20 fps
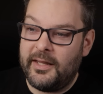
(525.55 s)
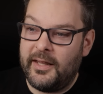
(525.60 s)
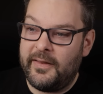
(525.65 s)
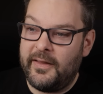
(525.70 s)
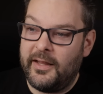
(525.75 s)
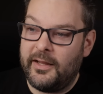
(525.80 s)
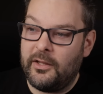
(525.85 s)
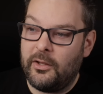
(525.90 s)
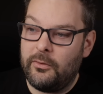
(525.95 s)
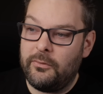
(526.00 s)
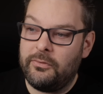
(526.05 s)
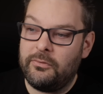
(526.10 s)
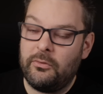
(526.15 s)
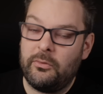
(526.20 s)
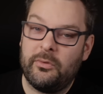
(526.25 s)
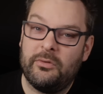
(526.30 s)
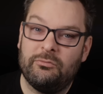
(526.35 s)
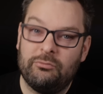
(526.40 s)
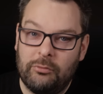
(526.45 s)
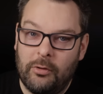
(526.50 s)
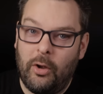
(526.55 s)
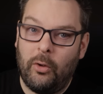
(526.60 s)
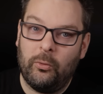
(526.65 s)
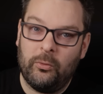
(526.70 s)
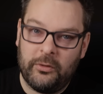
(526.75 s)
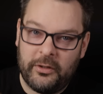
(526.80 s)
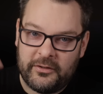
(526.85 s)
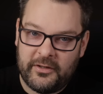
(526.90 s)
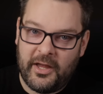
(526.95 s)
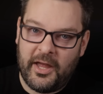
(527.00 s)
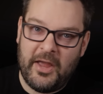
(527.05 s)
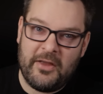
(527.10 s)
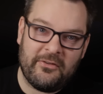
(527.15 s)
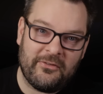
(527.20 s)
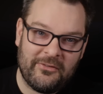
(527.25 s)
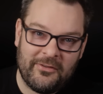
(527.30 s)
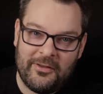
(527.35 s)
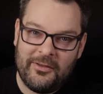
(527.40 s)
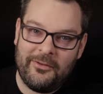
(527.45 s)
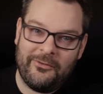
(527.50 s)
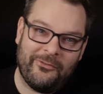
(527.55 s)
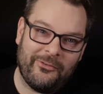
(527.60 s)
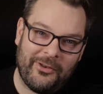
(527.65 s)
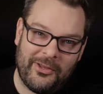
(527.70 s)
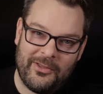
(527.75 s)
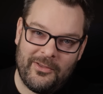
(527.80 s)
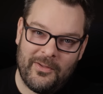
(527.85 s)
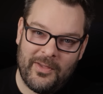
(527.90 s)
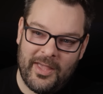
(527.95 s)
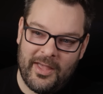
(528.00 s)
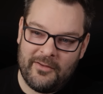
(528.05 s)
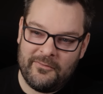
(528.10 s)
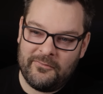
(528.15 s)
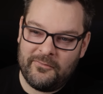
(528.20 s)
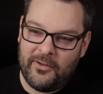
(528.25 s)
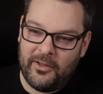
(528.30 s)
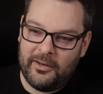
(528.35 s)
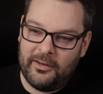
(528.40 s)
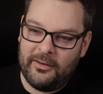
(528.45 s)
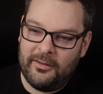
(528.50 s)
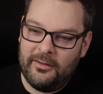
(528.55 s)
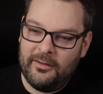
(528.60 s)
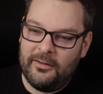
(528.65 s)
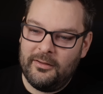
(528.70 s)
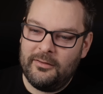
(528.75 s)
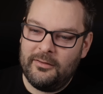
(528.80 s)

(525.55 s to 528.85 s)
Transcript: and then go through and roll the dice so that you get a fun